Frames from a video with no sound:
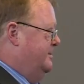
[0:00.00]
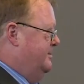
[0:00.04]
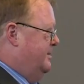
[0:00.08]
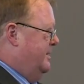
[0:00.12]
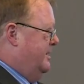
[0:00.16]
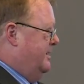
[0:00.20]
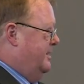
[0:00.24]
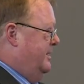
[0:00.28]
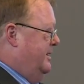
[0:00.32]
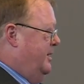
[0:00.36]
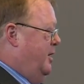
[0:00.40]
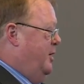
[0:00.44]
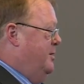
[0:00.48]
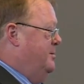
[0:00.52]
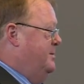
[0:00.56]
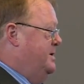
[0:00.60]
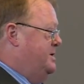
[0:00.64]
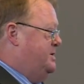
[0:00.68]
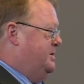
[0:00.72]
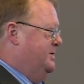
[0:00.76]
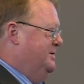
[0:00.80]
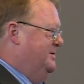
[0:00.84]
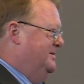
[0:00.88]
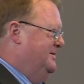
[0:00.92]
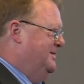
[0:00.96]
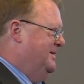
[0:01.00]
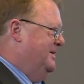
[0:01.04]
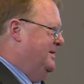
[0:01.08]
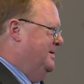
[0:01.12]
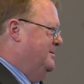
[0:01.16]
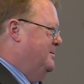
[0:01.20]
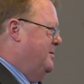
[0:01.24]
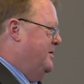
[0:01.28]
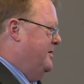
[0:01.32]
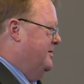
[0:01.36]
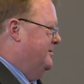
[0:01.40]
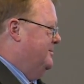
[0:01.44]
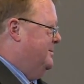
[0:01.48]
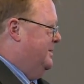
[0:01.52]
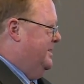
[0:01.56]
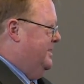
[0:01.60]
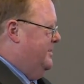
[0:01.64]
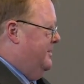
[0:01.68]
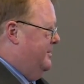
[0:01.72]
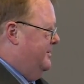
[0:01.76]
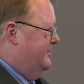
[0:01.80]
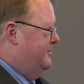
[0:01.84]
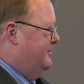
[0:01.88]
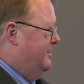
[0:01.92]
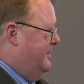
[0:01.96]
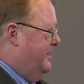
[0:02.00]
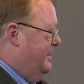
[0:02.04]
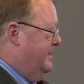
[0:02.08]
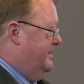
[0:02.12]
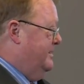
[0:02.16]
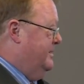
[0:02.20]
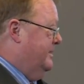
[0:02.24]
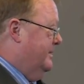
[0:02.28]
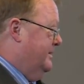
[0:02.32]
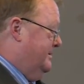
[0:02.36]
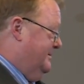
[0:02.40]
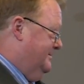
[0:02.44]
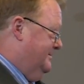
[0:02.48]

by omission that it might have been on the Friday night.